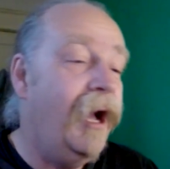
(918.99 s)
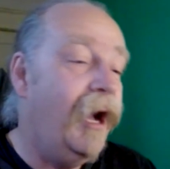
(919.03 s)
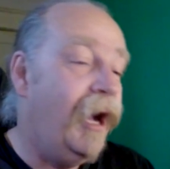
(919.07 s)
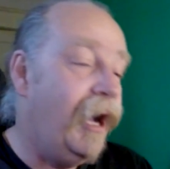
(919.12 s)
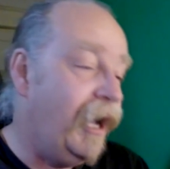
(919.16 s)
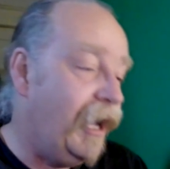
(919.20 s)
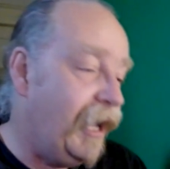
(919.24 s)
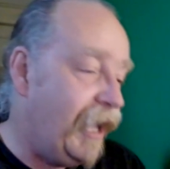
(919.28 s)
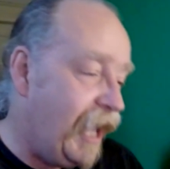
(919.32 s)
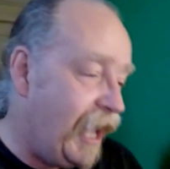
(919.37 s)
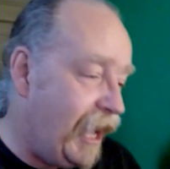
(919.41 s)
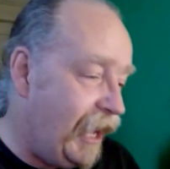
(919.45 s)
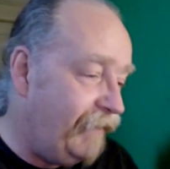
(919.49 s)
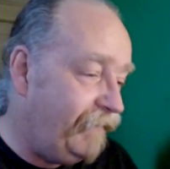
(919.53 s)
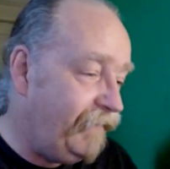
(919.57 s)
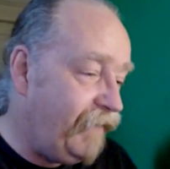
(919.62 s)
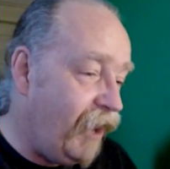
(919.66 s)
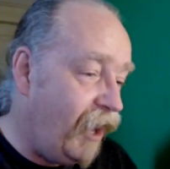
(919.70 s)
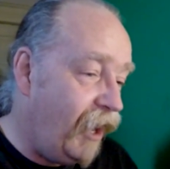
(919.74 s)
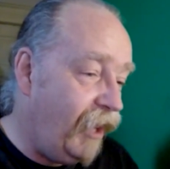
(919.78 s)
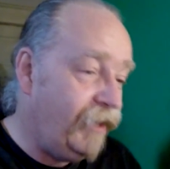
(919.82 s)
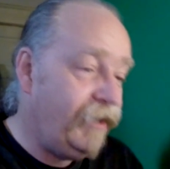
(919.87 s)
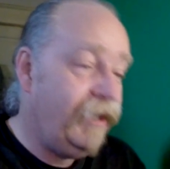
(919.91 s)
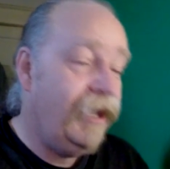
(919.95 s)
I have
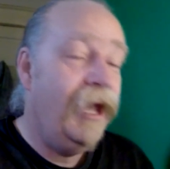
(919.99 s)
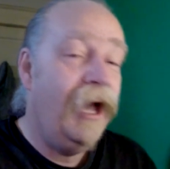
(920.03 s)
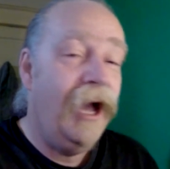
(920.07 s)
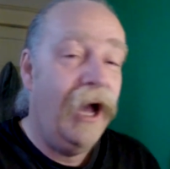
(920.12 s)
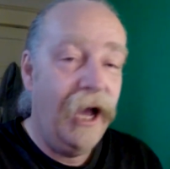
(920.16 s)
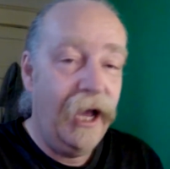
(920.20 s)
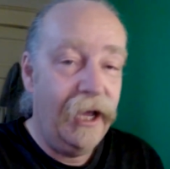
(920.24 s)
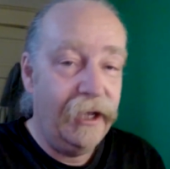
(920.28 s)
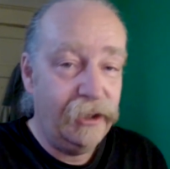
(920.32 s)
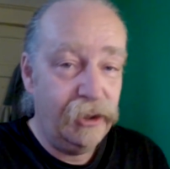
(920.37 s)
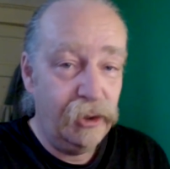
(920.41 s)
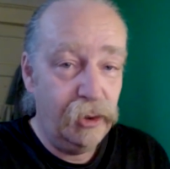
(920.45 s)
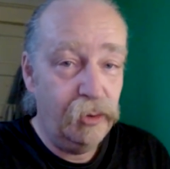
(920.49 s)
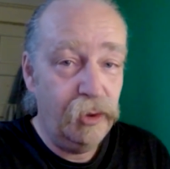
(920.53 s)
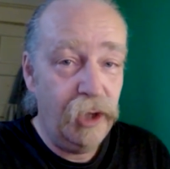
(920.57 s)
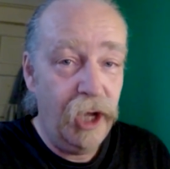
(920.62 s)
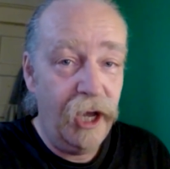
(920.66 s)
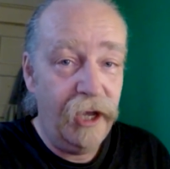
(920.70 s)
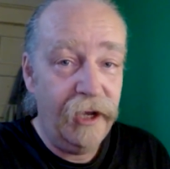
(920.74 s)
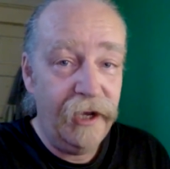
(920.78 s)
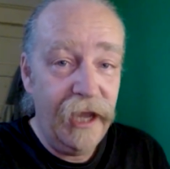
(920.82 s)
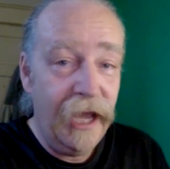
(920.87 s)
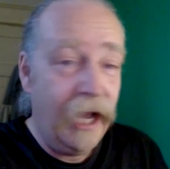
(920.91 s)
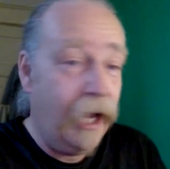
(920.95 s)
not, I do
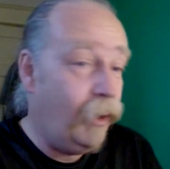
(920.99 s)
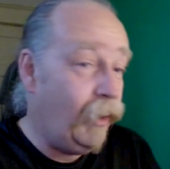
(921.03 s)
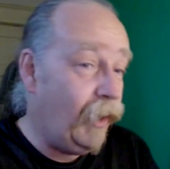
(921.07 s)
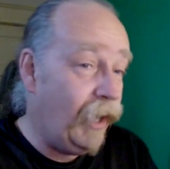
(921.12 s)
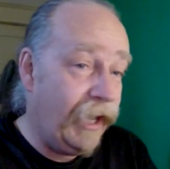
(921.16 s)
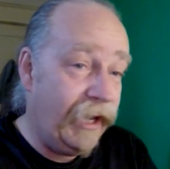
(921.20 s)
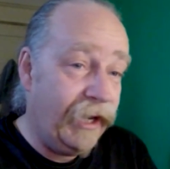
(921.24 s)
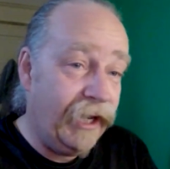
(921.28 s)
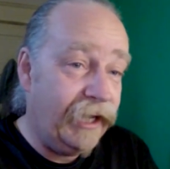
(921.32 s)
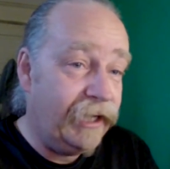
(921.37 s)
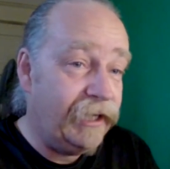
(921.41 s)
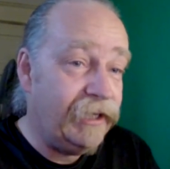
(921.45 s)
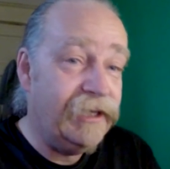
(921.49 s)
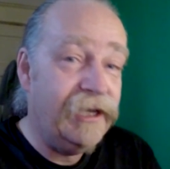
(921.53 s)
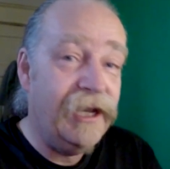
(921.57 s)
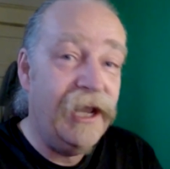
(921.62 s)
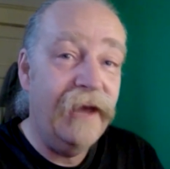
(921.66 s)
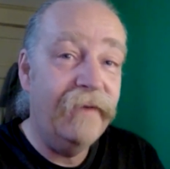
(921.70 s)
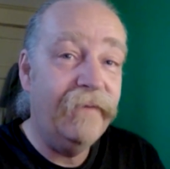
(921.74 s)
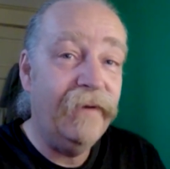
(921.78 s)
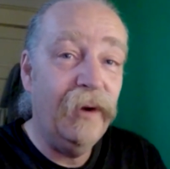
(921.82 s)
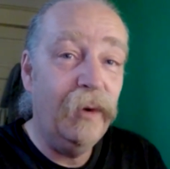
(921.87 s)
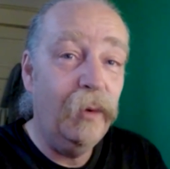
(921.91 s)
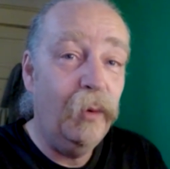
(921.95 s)
not now, and I
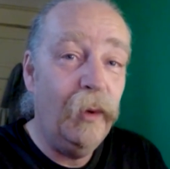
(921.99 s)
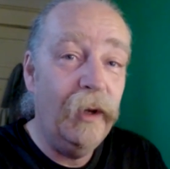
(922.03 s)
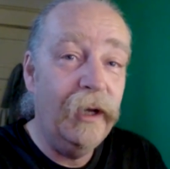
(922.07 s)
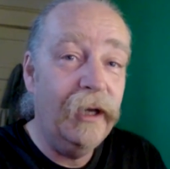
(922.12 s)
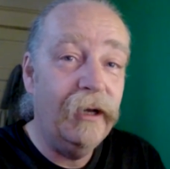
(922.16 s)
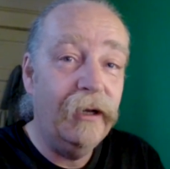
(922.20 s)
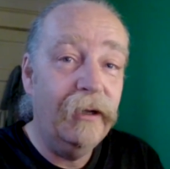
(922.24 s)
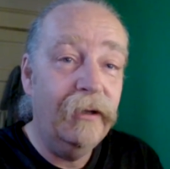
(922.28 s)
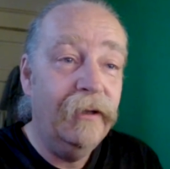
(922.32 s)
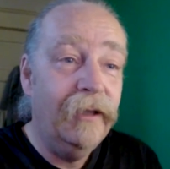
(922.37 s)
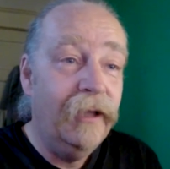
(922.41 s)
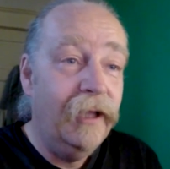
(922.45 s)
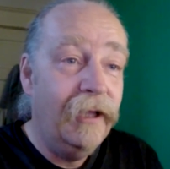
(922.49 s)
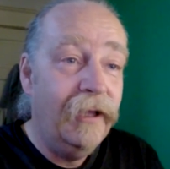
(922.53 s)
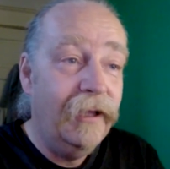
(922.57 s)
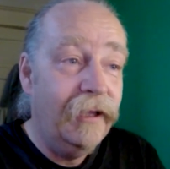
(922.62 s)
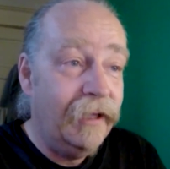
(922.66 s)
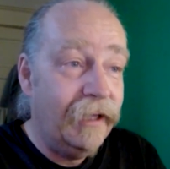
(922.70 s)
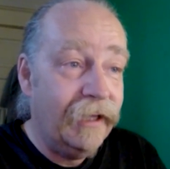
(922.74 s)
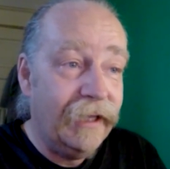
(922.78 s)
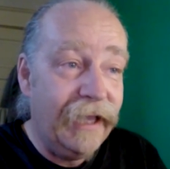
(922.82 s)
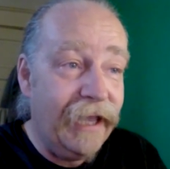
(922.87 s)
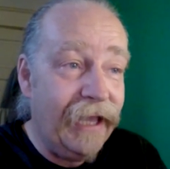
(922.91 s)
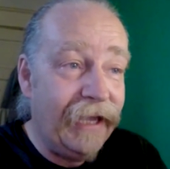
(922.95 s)
never will
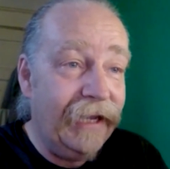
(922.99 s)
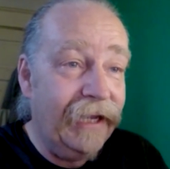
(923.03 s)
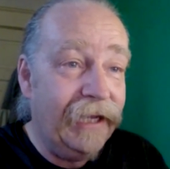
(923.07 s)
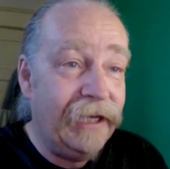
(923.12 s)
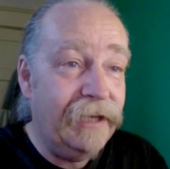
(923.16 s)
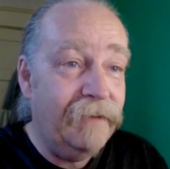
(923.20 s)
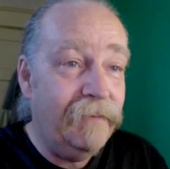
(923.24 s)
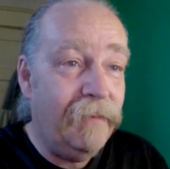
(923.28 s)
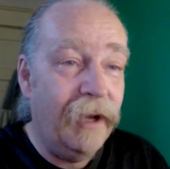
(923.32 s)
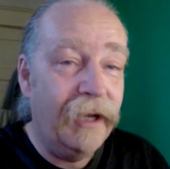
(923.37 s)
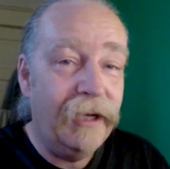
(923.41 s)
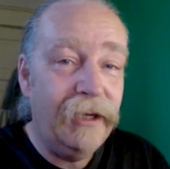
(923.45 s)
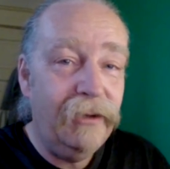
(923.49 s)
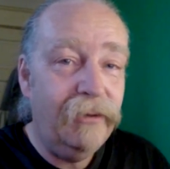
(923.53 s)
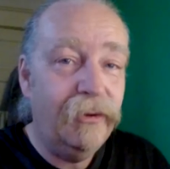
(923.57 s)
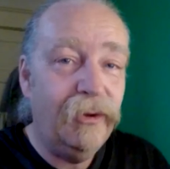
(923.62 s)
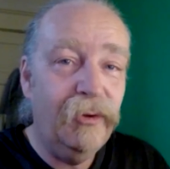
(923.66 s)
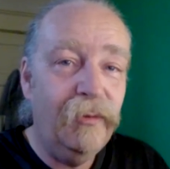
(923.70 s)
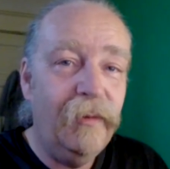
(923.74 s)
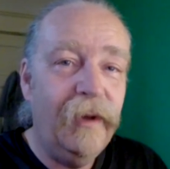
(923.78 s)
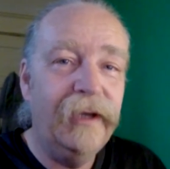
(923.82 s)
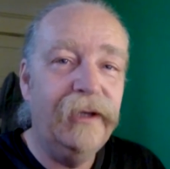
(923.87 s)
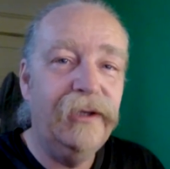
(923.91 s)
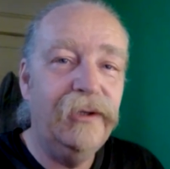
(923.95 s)
get any money
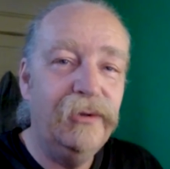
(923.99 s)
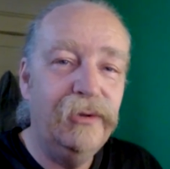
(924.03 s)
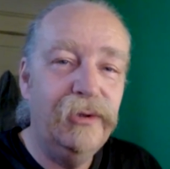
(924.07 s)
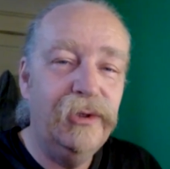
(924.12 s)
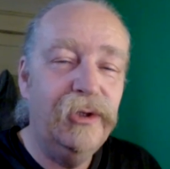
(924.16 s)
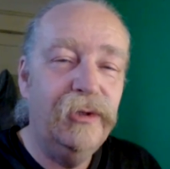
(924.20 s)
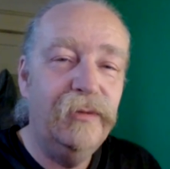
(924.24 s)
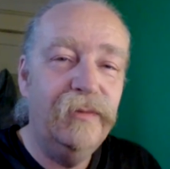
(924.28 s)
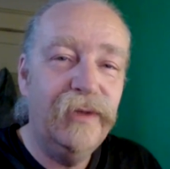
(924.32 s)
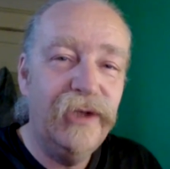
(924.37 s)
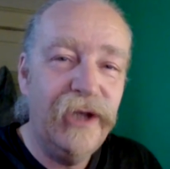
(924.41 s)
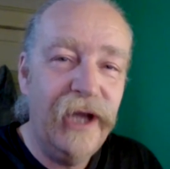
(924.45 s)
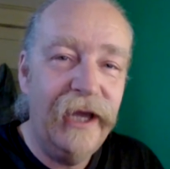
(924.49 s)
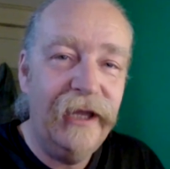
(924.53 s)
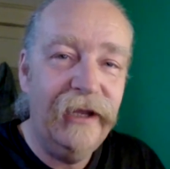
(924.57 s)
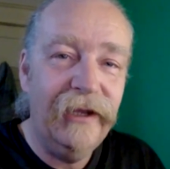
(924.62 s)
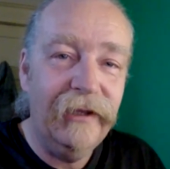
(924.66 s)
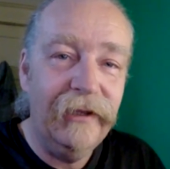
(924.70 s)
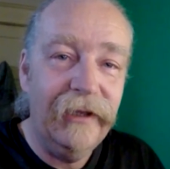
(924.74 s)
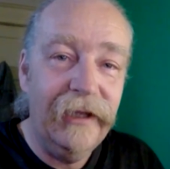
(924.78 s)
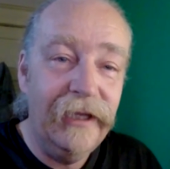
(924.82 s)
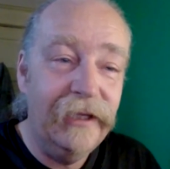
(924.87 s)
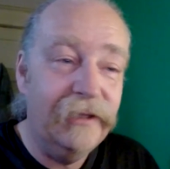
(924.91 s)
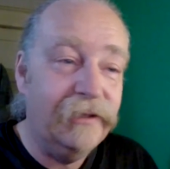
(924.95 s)
through my YouTube
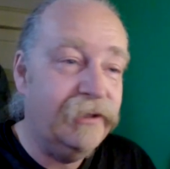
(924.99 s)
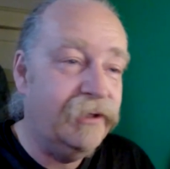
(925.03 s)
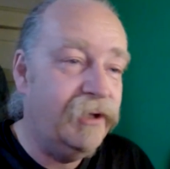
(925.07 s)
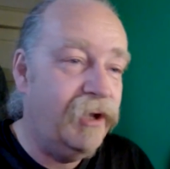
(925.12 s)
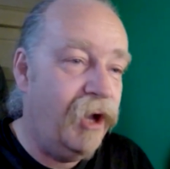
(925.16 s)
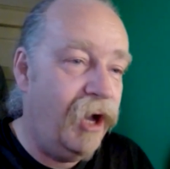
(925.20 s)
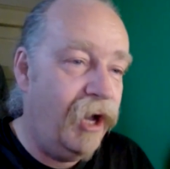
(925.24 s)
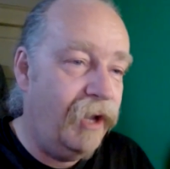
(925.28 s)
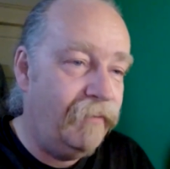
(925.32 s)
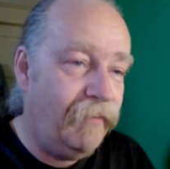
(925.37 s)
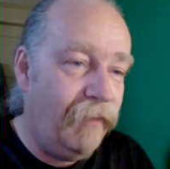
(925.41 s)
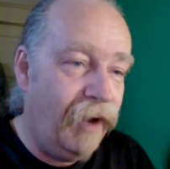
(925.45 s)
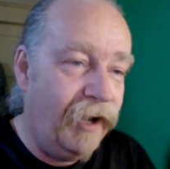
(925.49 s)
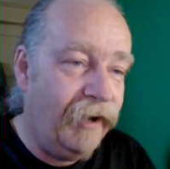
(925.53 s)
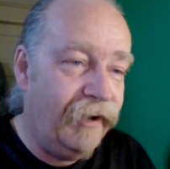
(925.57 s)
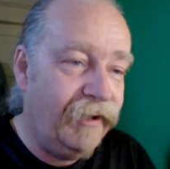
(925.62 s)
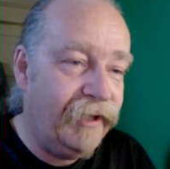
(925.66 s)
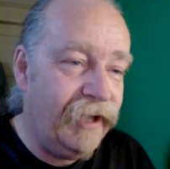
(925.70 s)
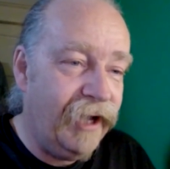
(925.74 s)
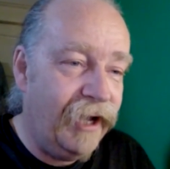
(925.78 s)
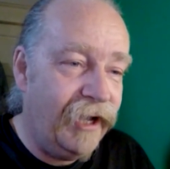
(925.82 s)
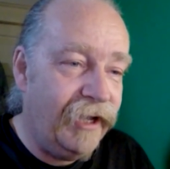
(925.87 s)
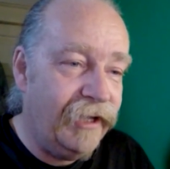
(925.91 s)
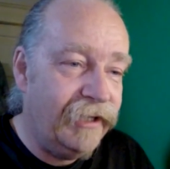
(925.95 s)
channel. It's not
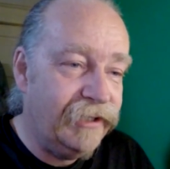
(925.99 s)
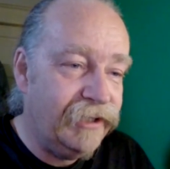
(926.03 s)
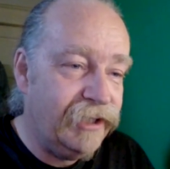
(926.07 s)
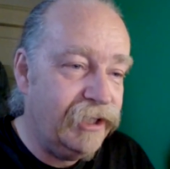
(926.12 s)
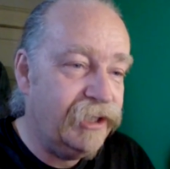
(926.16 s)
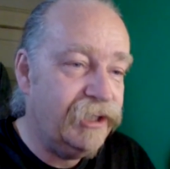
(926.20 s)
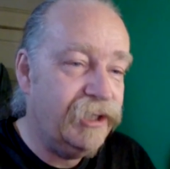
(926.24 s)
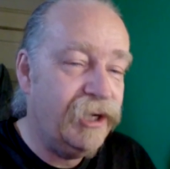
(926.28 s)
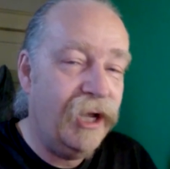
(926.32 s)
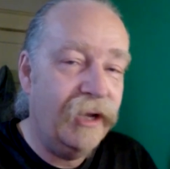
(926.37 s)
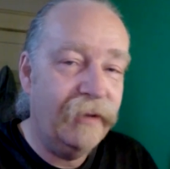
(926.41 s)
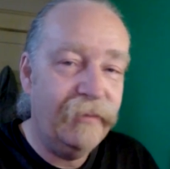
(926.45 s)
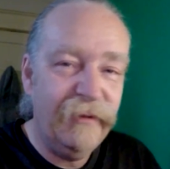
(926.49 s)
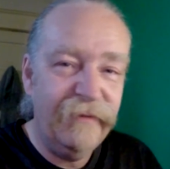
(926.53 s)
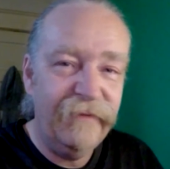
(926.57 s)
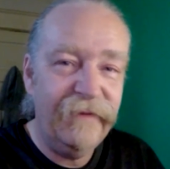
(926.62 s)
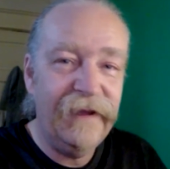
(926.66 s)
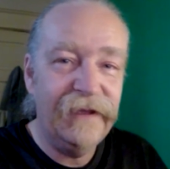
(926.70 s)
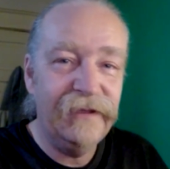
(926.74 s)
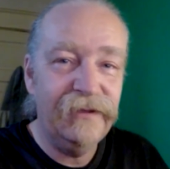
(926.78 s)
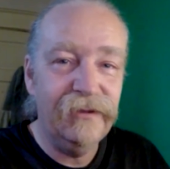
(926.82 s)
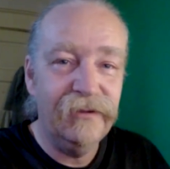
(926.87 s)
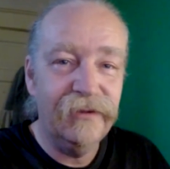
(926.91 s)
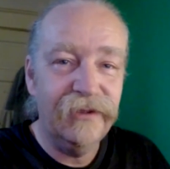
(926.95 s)
monetized. It's not a
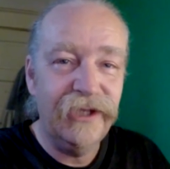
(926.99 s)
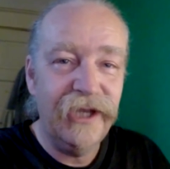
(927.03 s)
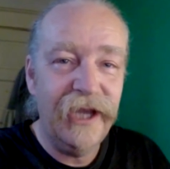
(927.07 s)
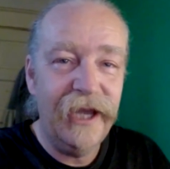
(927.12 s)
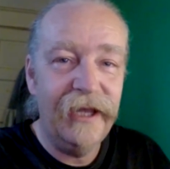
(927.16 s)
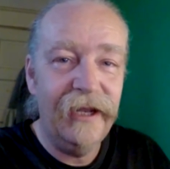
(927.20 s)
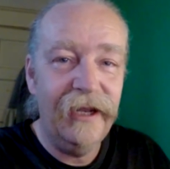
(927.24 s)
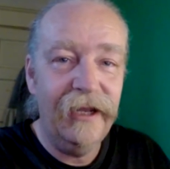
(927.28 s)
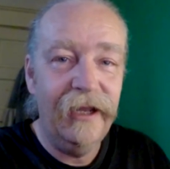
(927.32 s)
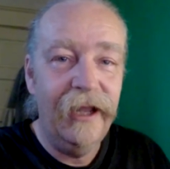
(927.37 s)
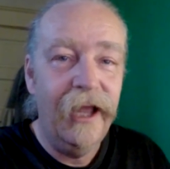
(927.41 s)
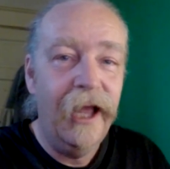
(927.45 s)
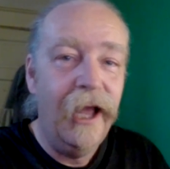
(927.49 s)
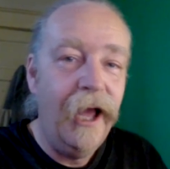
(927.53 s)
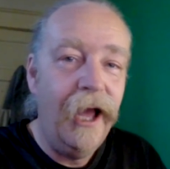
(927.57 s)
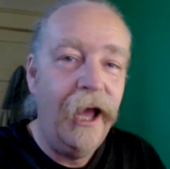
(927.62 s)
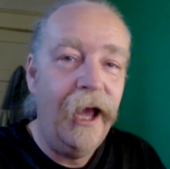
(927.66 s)
professional channel.